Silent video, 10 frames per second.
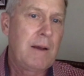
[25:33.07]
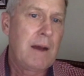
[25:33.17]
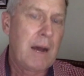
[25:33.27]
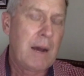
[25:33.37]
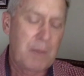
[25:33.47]

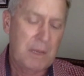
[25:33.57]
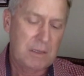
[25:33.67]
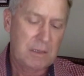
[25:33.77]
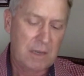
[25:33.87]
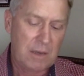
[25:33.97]
Um,
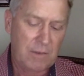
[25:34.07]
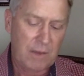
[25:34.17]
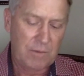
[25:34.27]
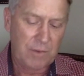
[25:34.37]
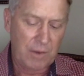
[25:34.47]
is if
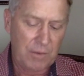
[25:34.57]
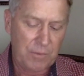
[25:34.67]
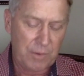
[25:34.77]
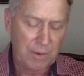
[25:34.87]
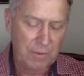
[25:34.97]
if if
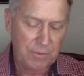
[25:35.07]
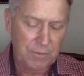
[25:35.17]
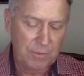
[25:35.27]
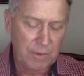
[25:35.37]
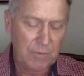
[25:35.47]
if
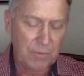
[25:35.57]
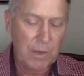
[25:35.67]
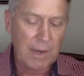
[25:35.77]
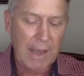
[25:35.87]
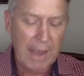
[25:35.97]
if we
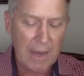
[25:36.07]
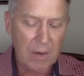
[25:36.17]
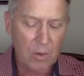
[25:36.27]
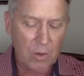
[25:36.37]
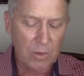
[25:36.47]
had had
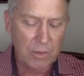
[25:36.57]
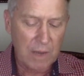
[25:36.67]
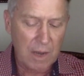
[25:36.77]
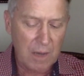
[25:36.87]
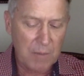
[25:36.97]
all the
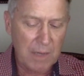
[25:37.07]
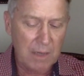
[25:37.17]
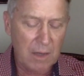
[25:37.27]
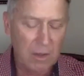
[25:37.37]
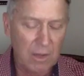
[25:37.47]
augmented,
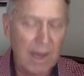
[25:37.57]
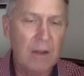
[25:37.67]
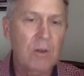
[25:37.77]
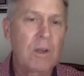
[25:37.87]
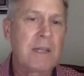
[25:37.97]
all the
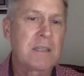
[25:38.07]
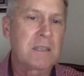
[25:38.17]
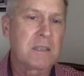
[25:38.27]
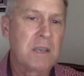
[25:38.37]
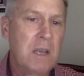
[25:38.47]

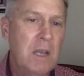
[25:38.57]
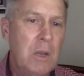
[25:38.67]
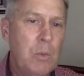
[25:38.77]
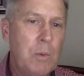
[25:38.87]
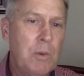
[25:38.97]
Hololenses,
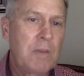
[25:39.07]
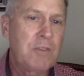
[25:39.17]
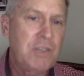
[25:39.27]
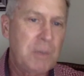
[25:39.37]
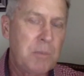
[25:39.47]
we would have
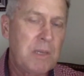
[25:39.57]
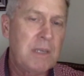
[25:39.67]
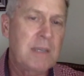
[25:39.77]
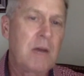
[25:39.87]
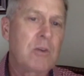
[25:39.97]
shipped
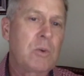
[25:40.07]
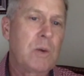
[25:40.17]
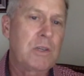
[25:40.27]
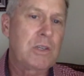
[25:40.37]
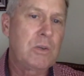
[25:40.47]
these out to
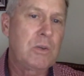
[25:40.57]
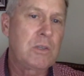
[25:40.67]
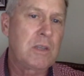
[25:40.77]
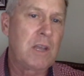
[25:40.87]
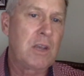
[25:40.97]
our
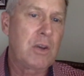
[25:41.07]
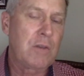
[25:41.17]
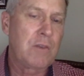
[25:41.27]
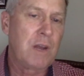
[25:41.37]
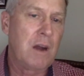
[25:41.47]
students, and they could
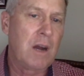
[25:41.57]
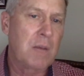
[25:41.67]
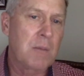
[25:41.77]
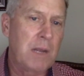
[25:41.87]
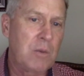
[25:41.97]
have done
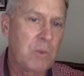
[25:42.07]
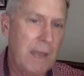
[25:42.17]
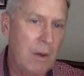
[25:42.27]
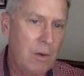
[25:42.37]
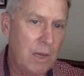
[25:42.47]
augmented
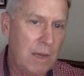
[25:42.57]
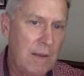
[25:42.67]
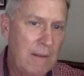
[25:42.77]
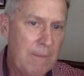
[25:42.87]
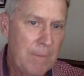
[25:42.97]
reality
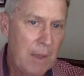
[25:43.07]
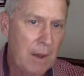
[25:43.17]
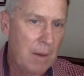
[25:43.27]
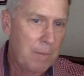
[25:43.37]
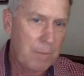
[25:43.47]

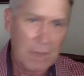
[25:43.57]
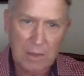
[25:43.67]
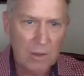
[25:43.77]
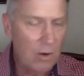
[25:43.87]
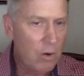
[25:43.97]
um,
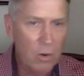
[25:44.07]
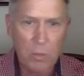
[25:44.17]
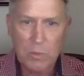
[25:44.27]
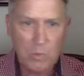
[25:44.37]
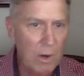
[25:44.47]
in their
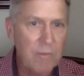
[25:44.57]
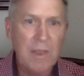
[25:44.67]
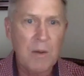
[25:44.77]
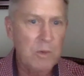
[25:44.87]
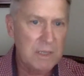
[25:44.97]
homes, wherever
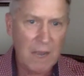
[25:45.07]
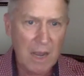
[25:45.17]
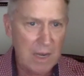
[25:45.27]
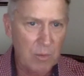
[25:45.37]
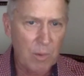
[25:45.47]
they
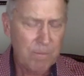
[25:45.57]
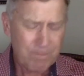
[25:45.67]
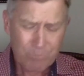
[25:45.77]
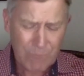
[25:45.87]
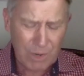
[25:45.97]
reside, or
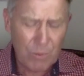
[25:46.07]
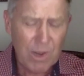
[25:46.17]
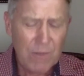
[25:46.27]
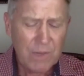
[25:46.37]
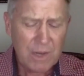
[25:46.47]

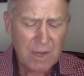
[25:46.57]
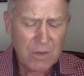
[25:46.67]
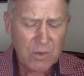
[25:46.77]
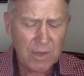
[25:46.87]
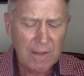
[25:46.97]
around the country.